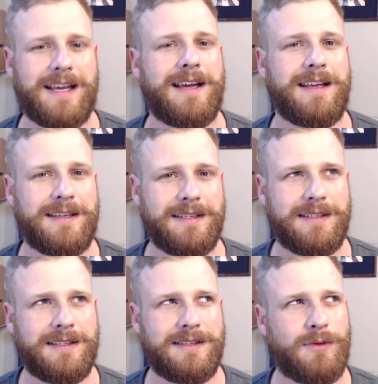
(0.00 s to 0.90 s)
like,
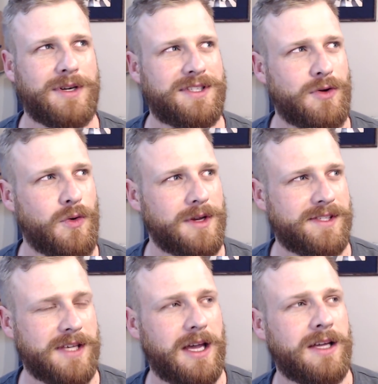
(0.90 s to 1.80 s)
what does the chorus
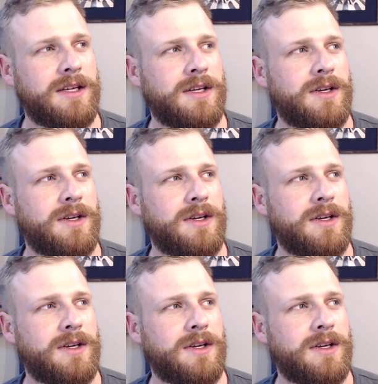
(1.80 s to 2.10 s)
say?